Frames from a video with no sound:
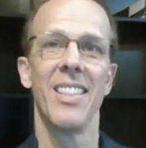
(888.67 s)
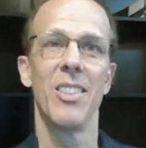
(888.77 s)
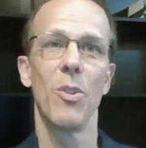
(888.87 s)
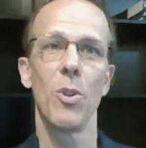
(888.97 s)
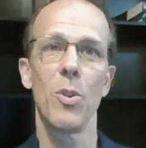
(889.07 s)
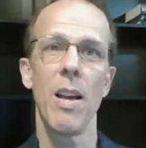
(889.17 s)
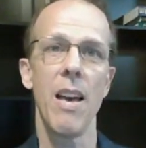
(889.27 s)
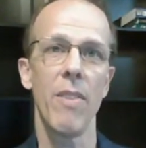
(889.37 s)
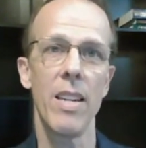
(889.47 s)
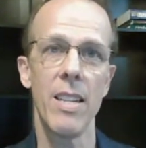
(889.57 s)
Nor do I
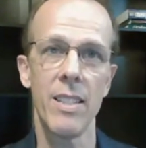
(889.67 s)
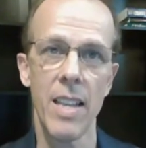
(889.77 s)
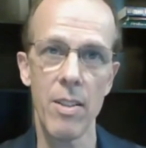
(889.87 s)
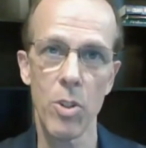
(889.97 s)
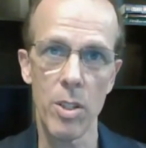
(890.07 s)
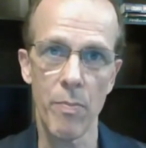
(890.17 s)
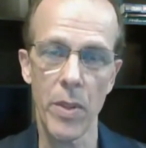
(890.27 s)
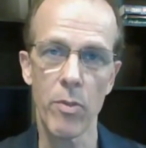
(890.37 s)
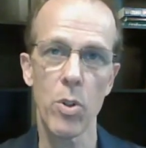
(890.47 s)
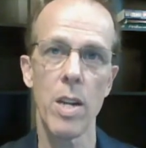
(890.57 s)
have any intention
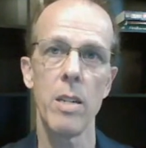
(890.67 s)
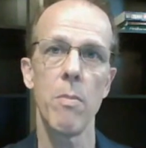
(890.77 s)
of trying